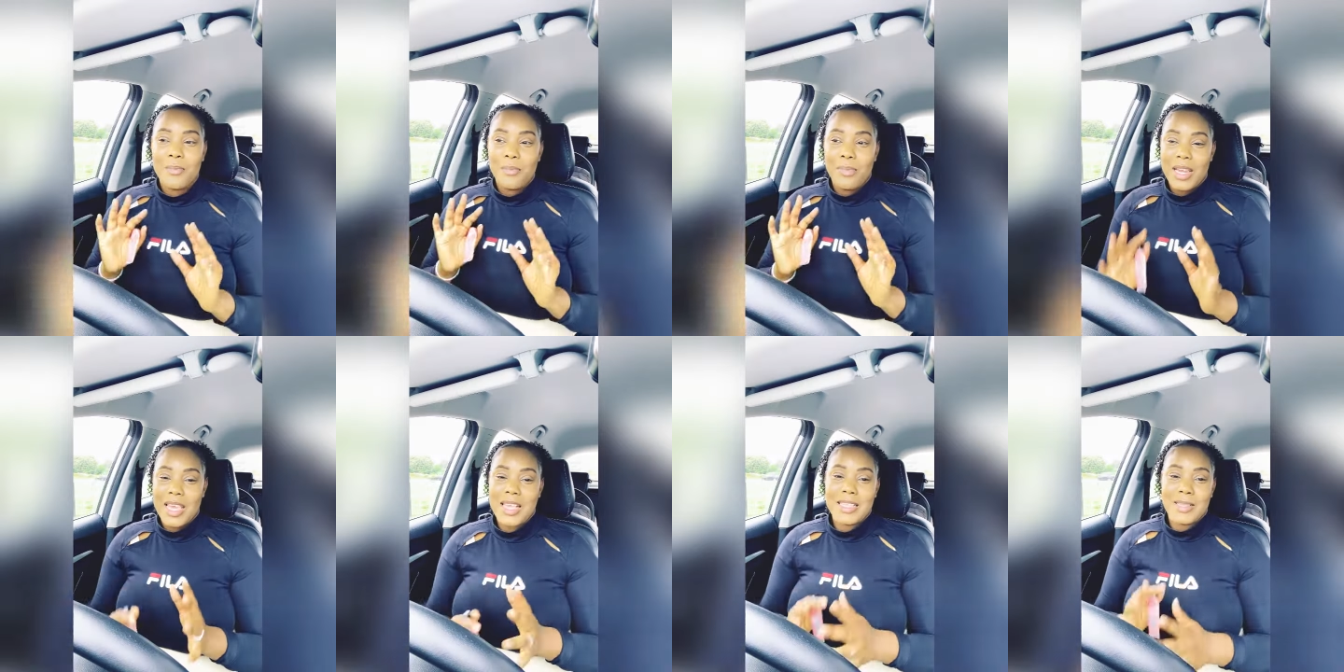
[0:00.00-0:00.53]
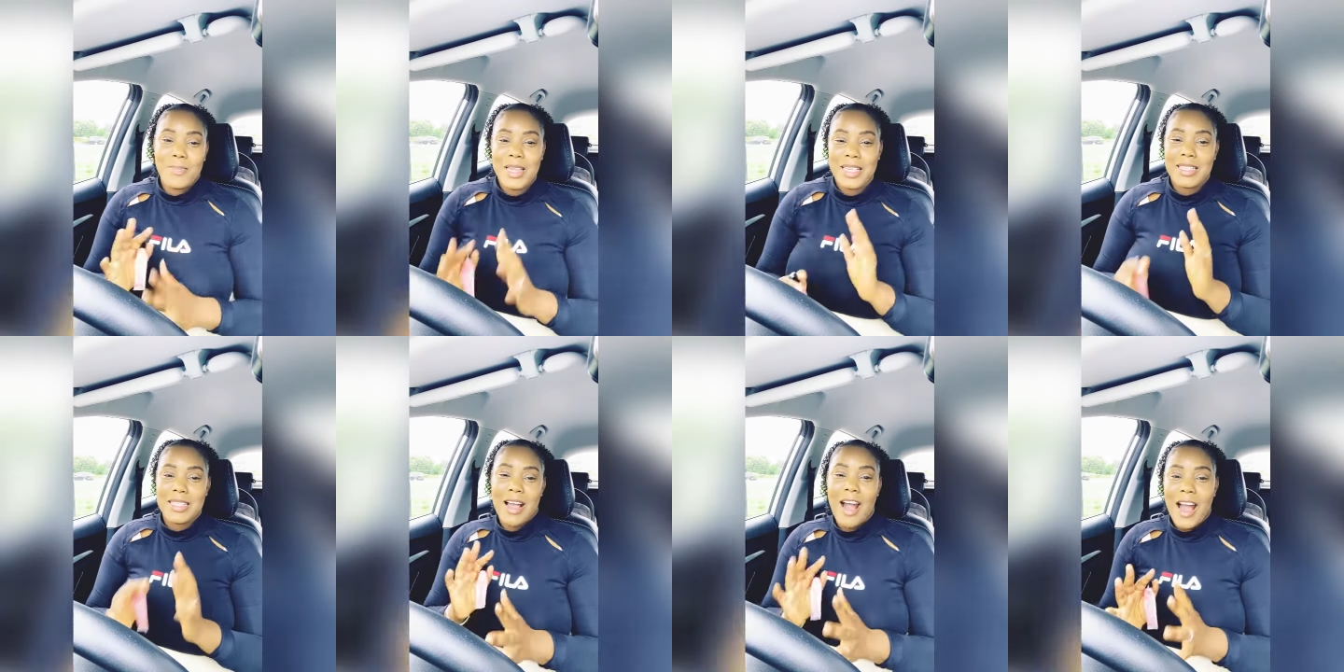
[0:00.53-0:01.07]

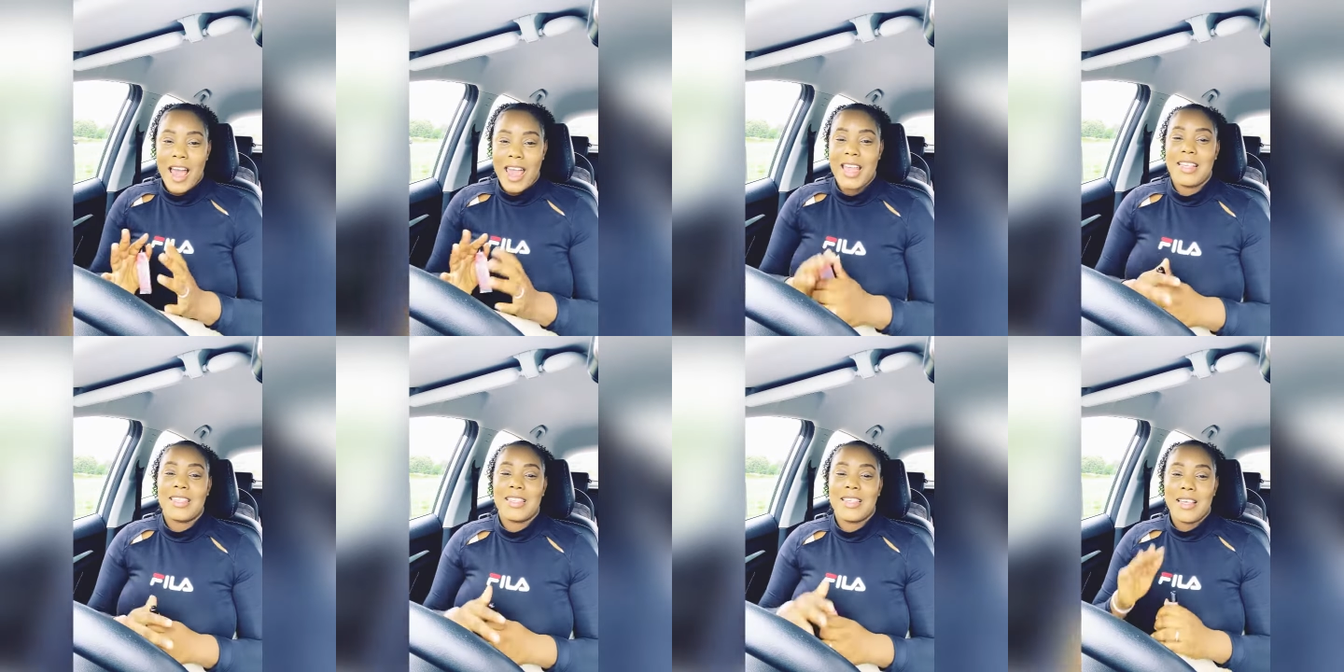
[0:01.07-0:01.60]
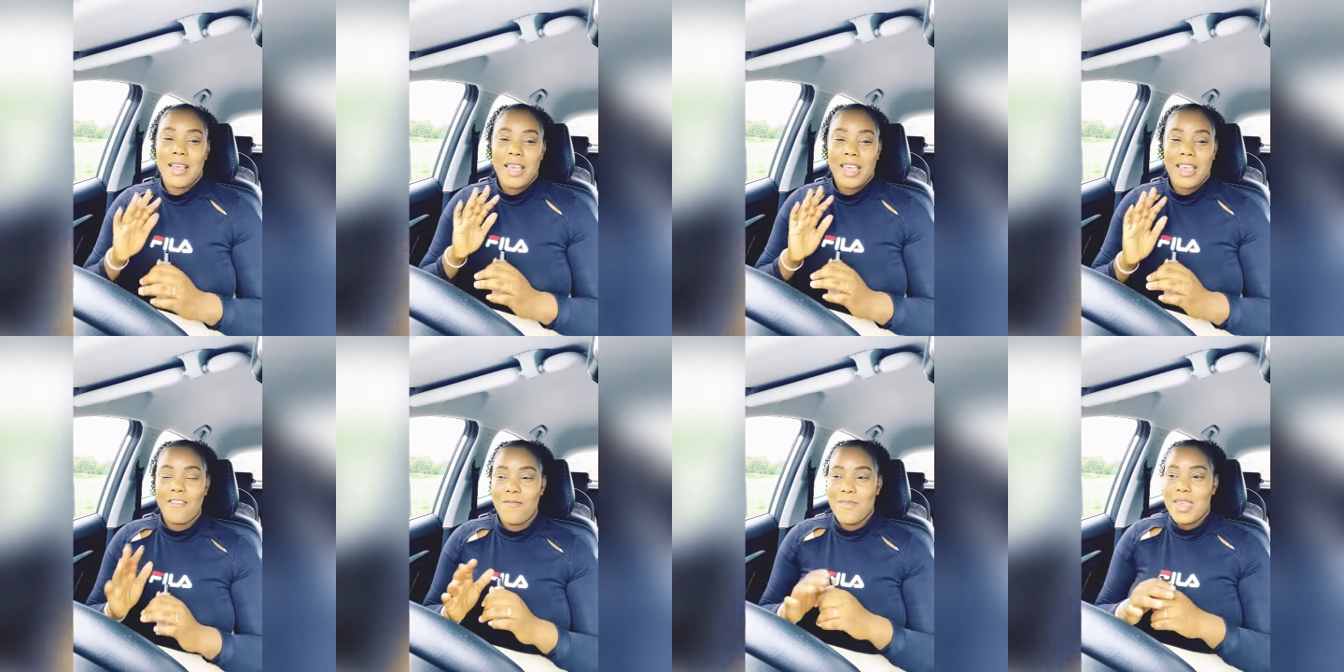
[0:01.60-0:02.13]
please guys,
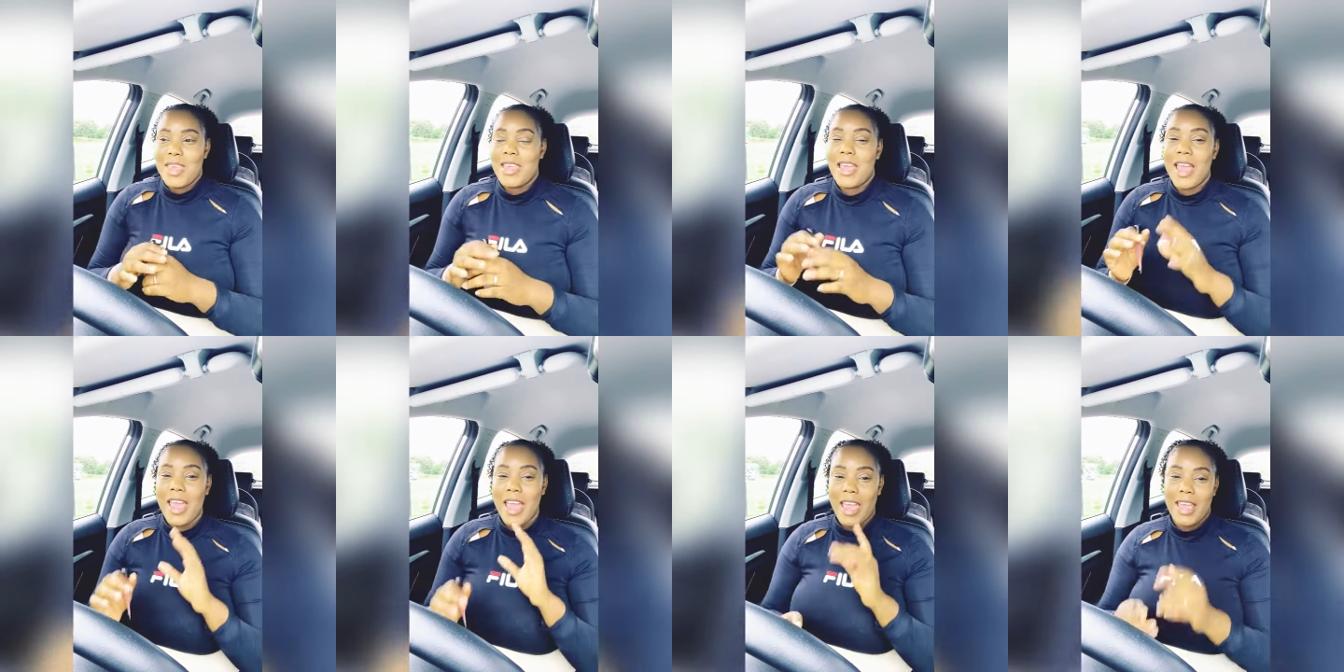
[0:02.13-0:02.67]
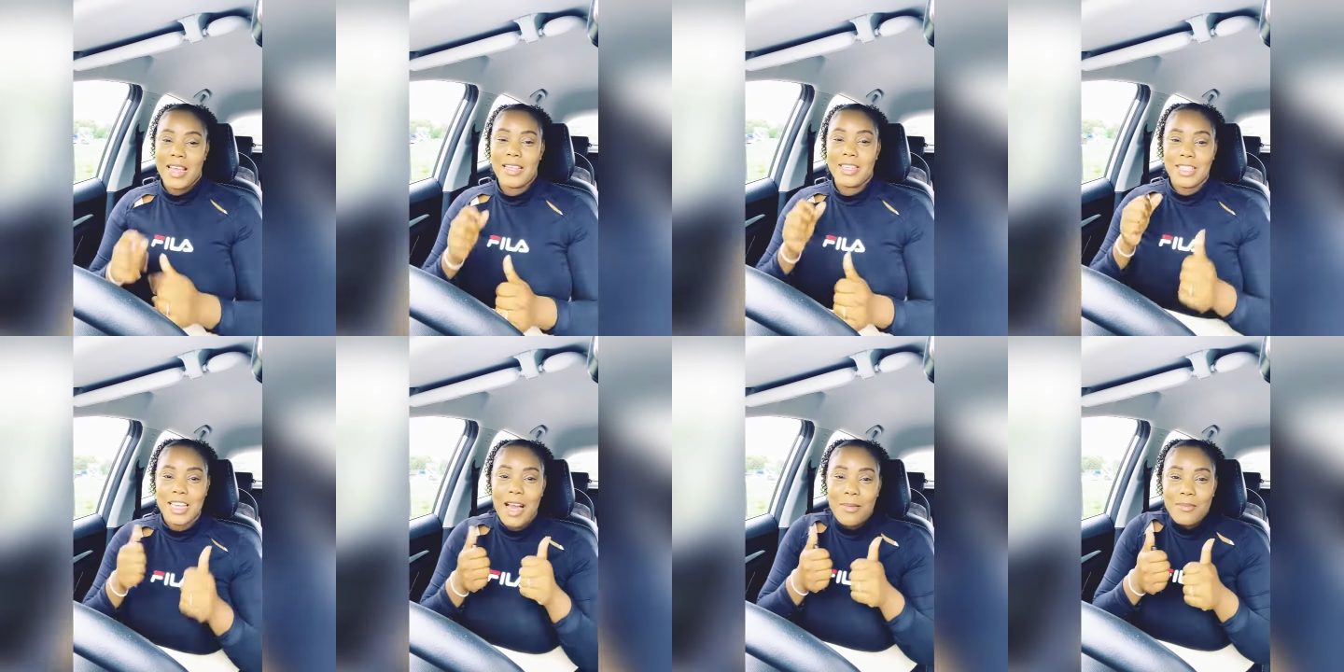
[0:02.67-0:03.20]
give me a
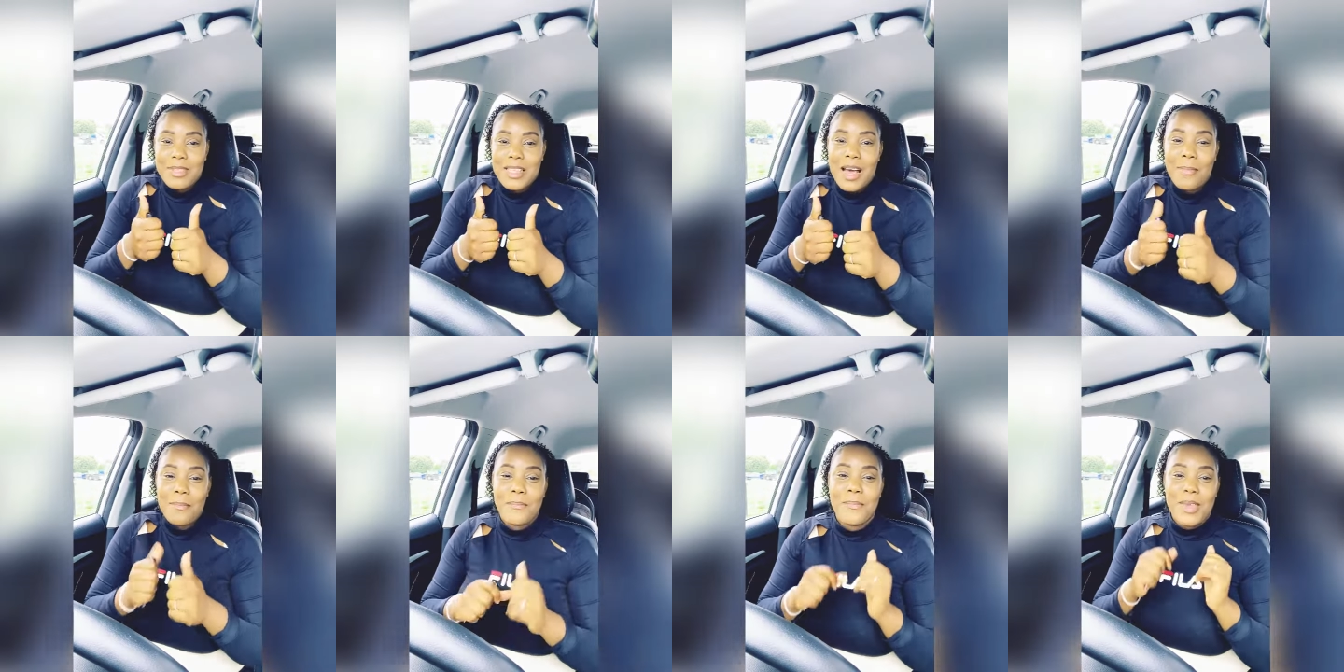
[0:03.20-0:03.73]
thumbs up